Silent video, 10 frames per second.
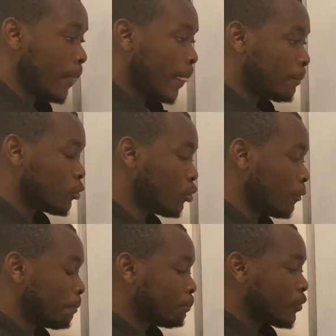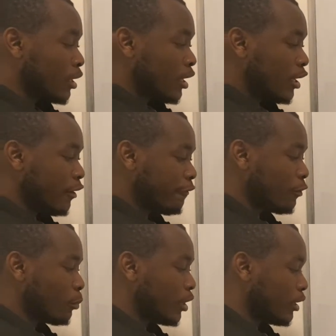So if
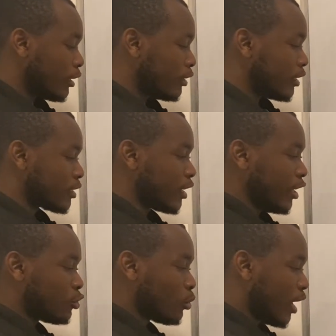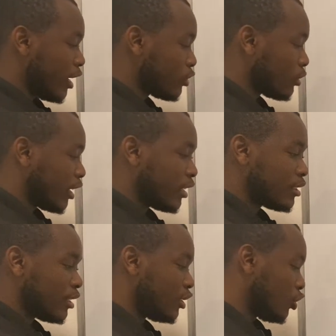we decide to isolate the
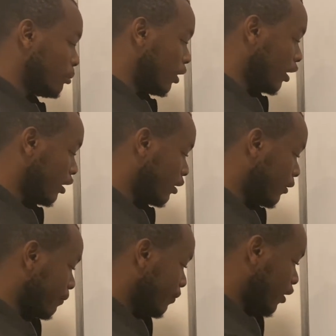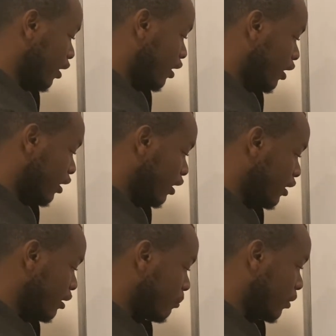denominator, then this
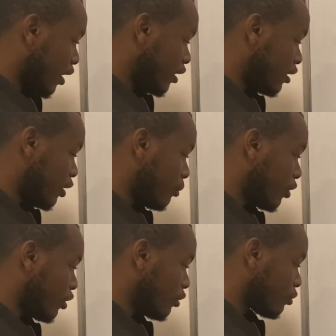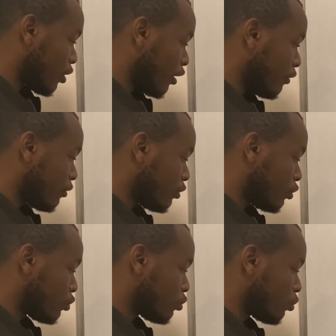implies that we're going to have
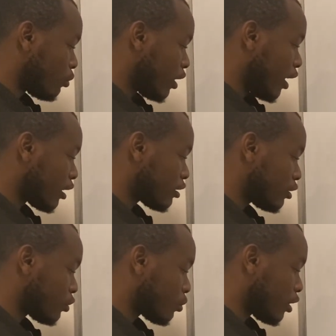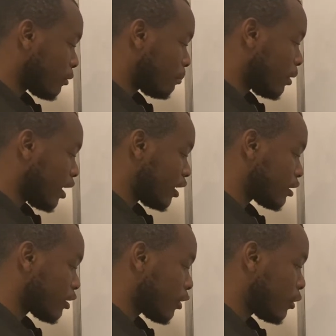2x squared plus
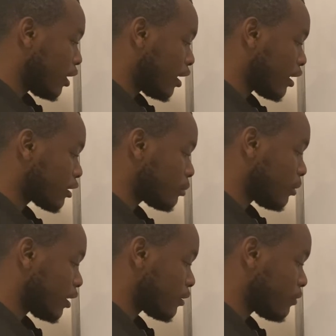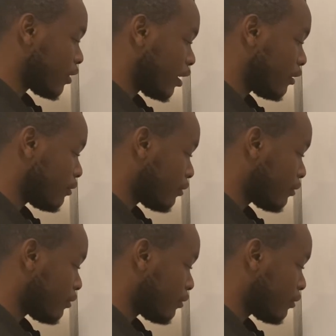3x plus 5